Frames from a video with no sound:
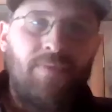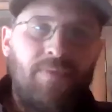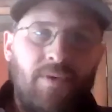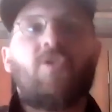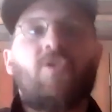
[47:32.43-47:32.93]

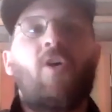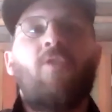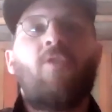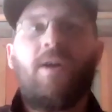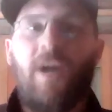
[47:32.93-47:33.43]
there's
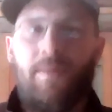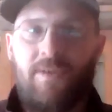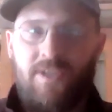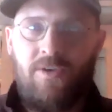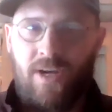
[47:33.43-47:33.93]
so much
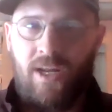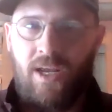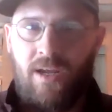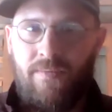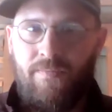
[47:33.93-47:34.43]

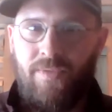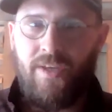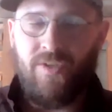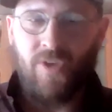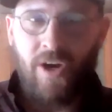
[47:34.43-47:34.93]
opportunity.
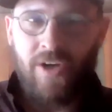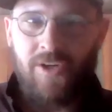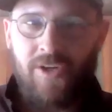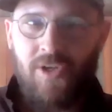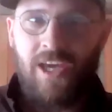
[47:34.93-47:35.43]
As long
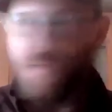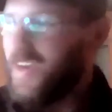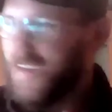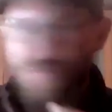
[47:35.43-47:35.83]
as you keep